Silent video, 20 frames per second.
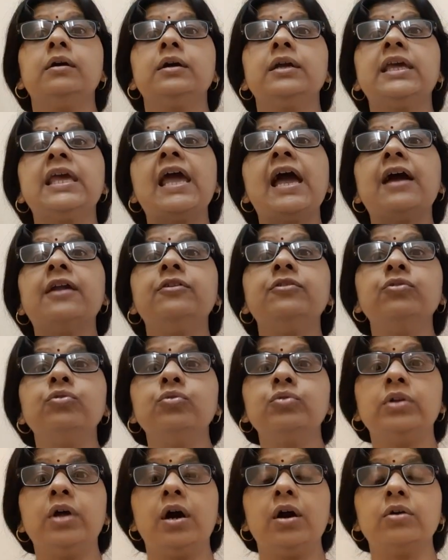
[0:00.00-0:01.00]
he had
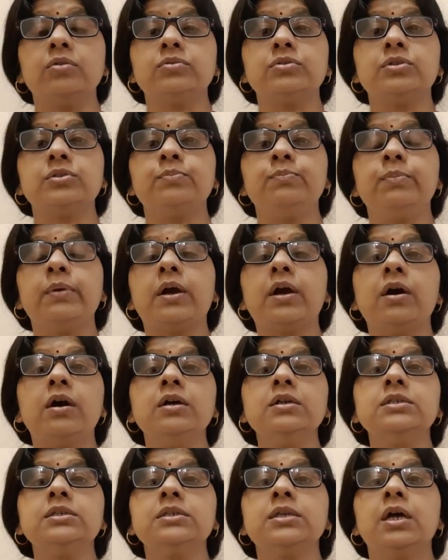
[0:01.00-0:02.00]
no doubts,
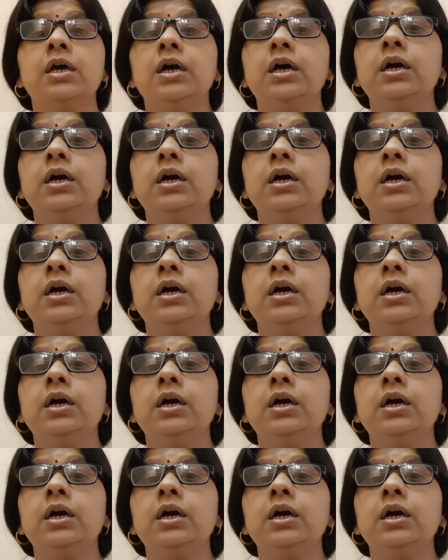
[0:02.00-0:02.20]
because